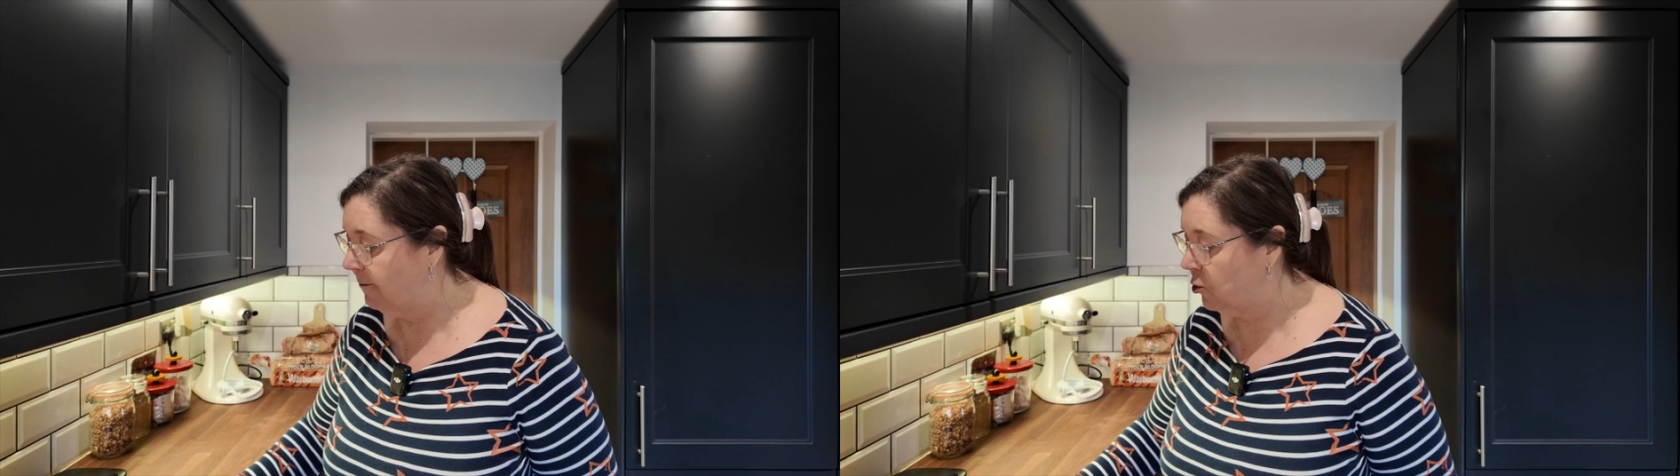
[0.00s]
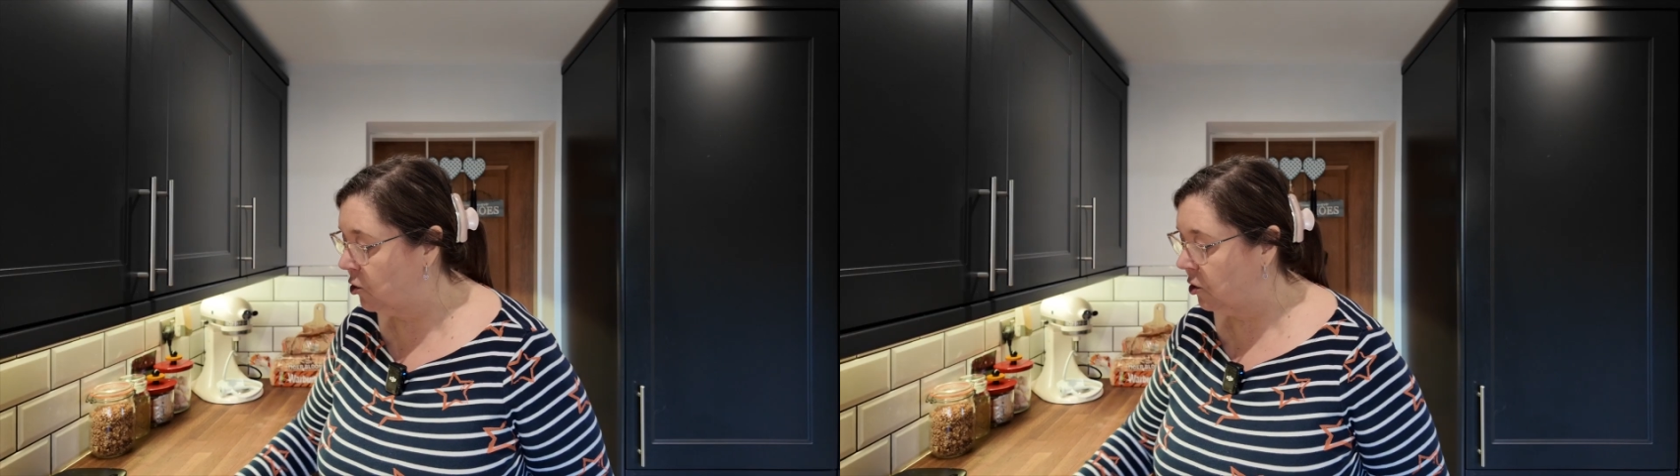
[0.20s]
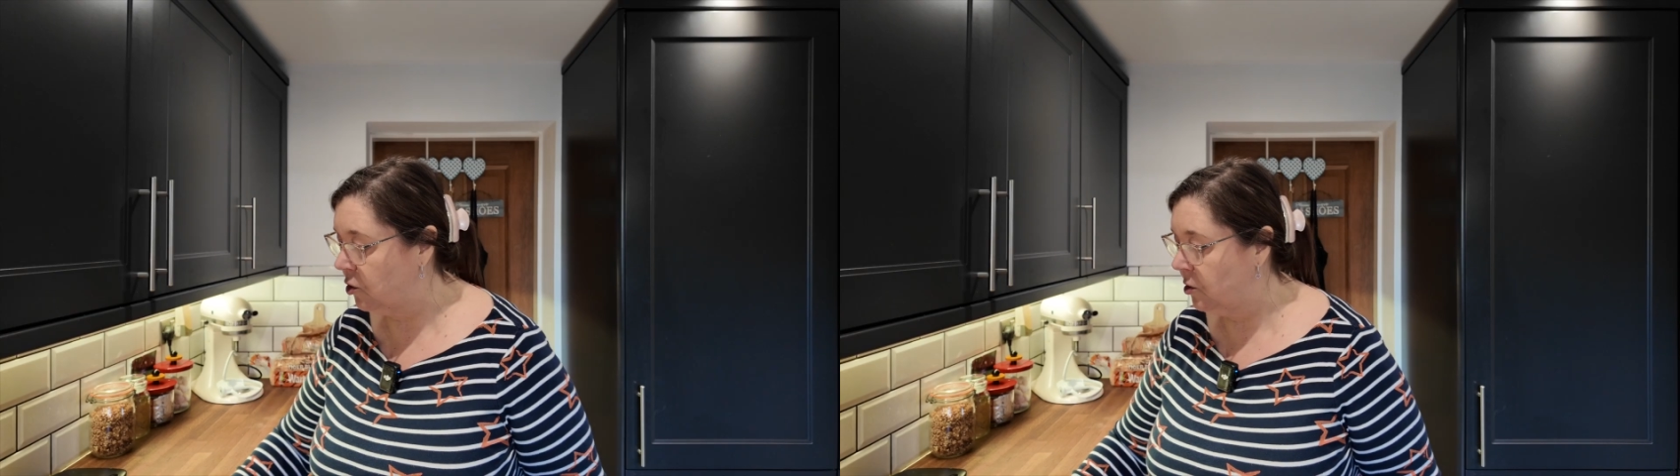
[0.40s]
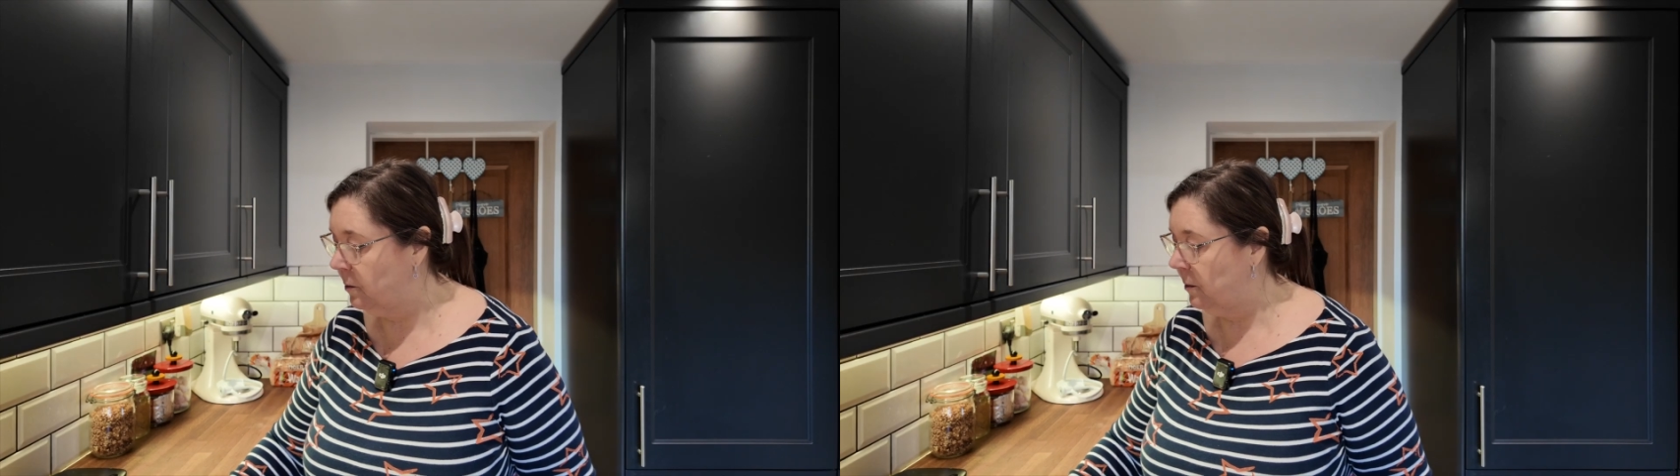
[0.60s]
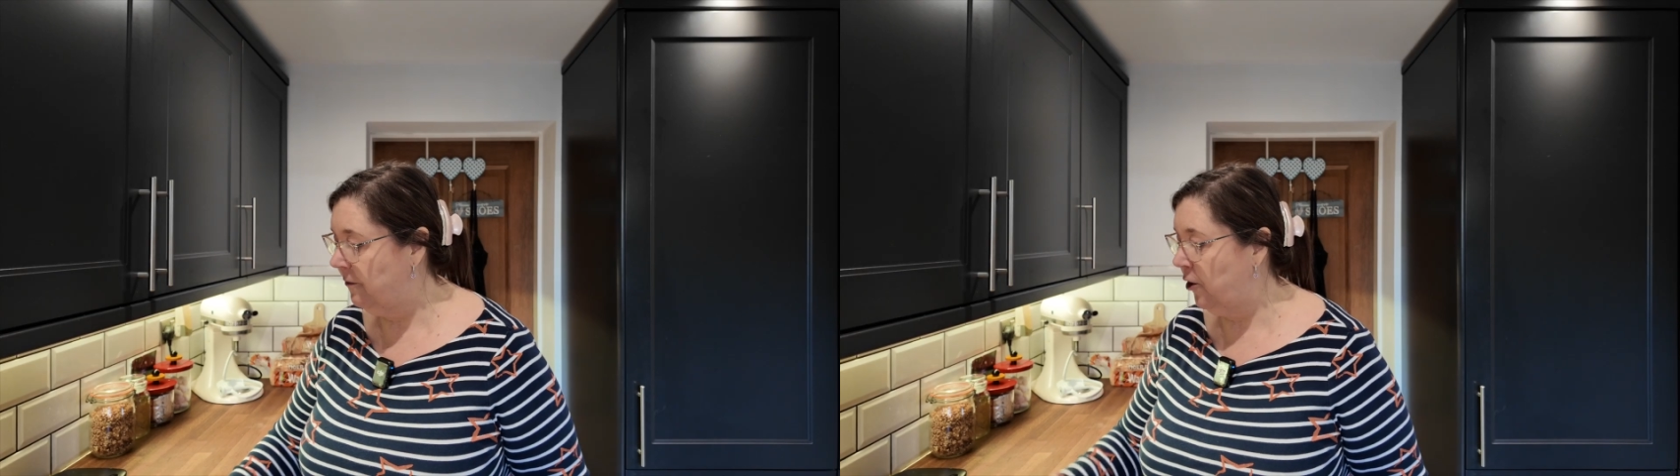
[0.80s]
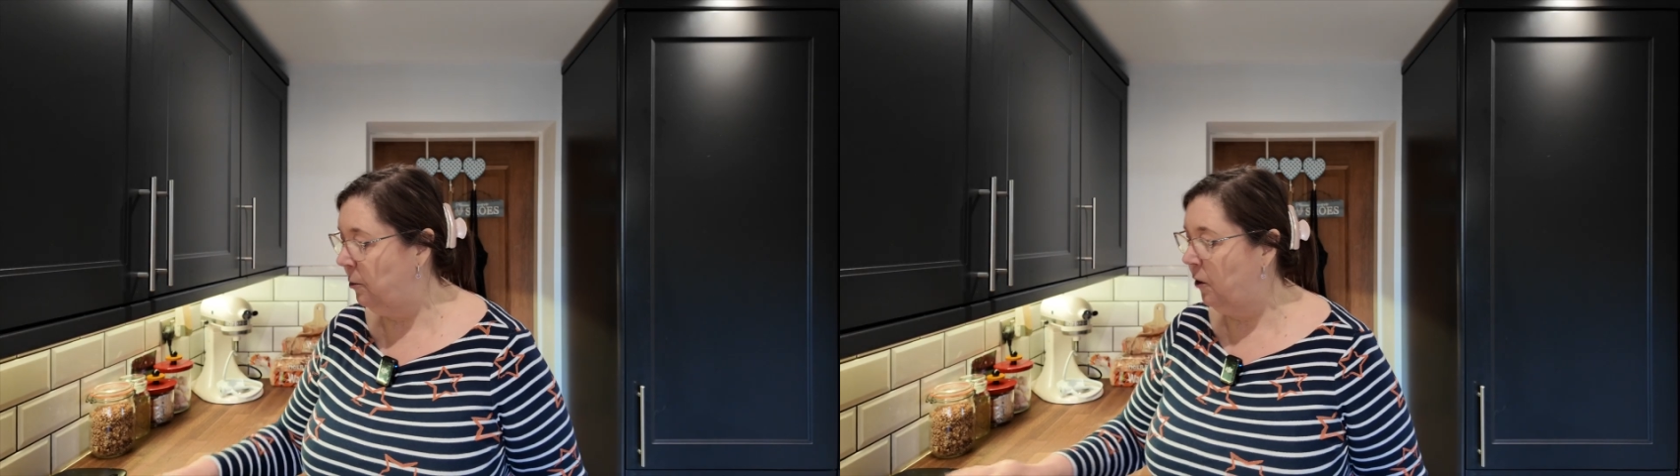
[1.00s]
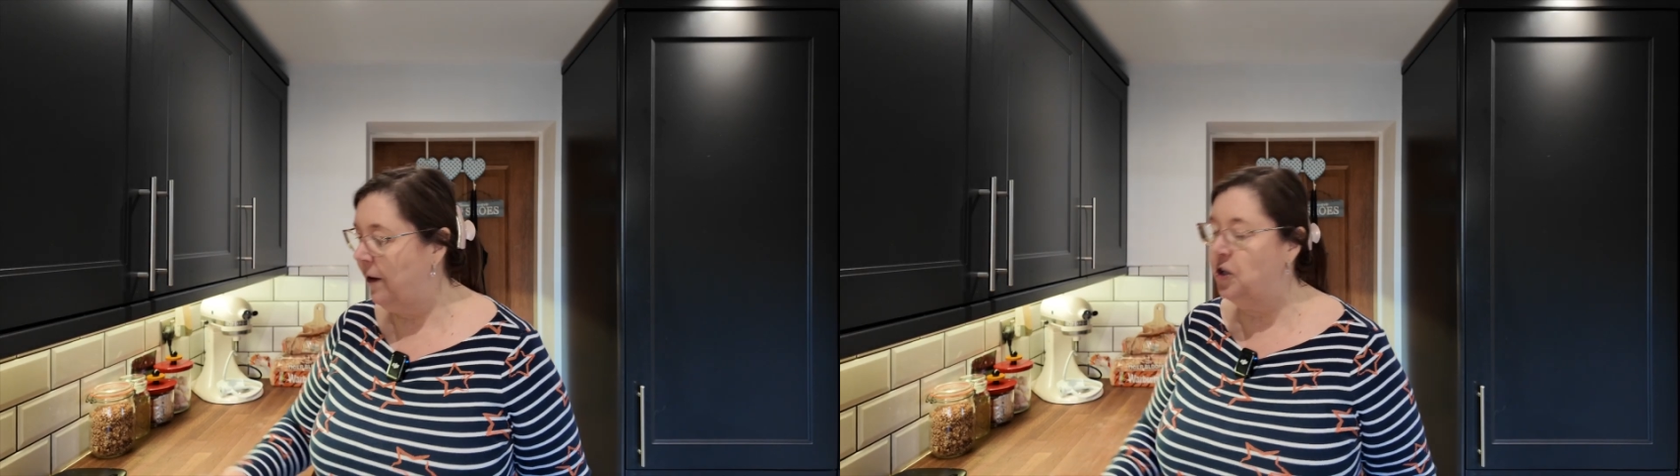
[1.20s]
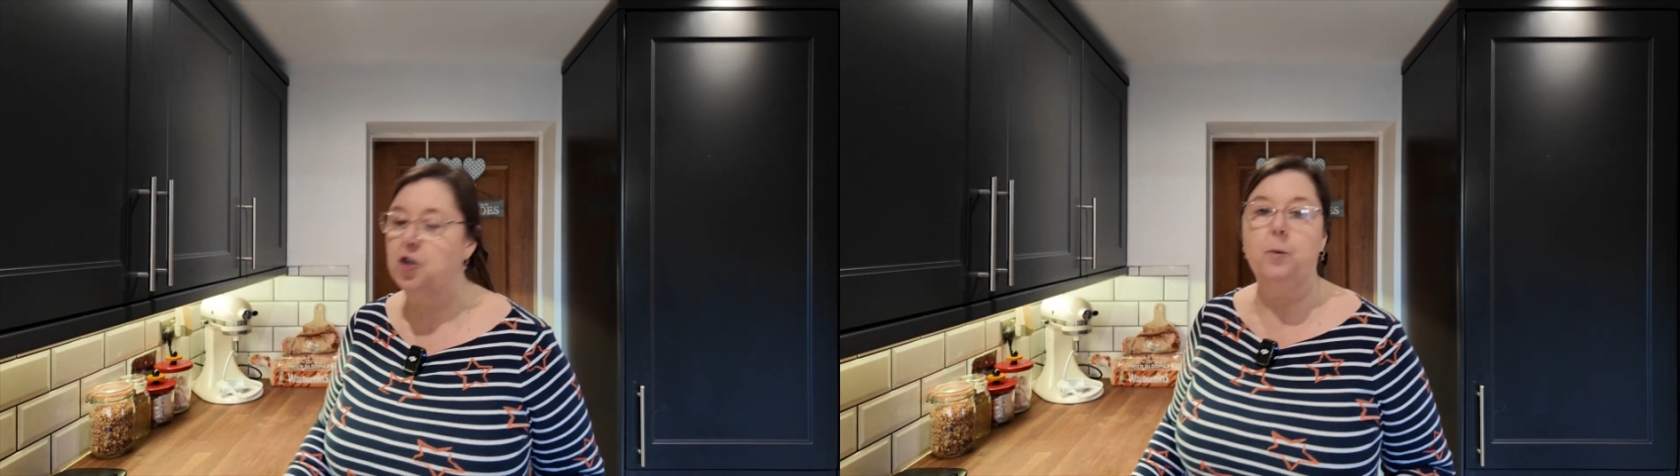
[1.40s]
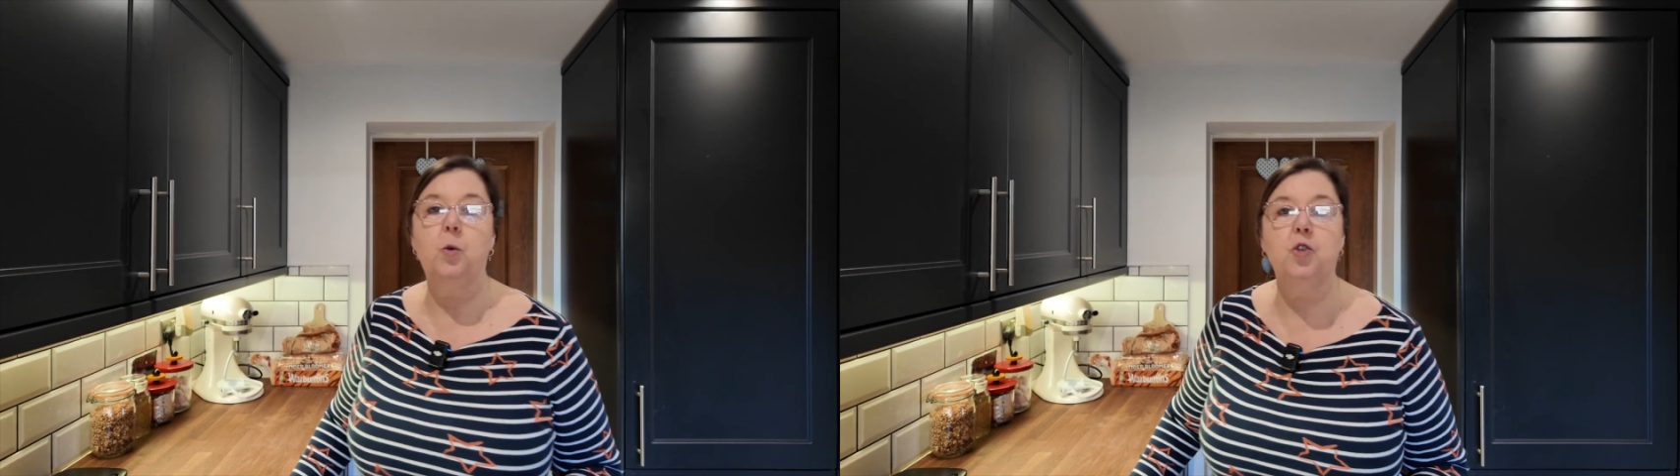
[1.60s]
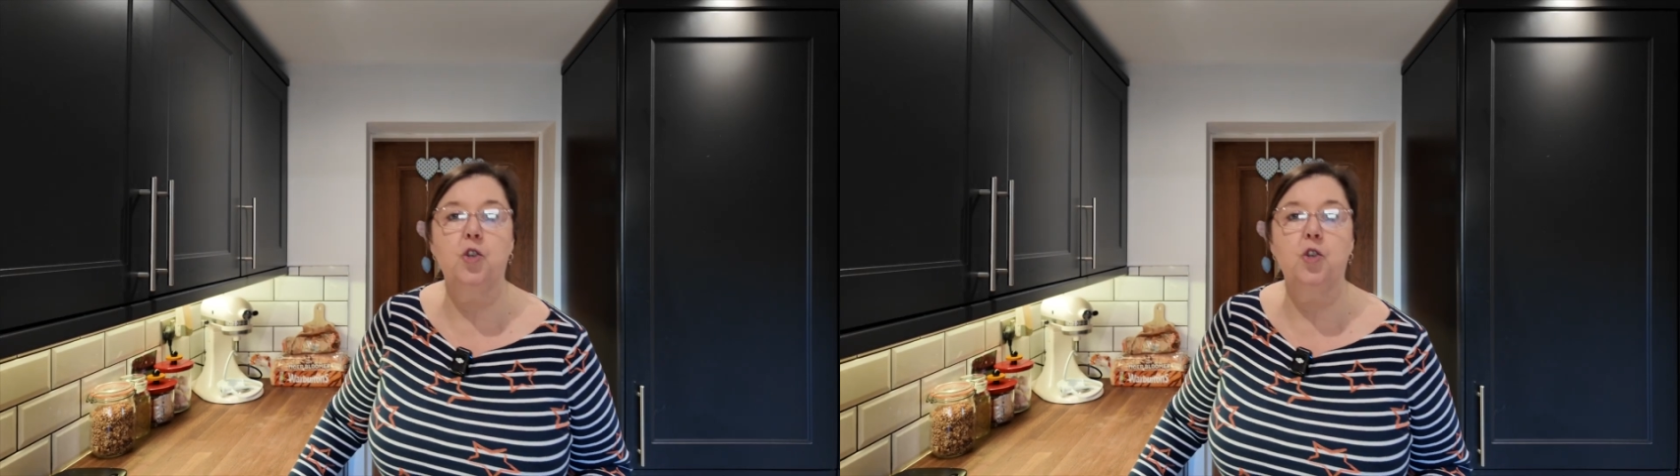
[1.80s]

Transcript: I've just got a few more vegetables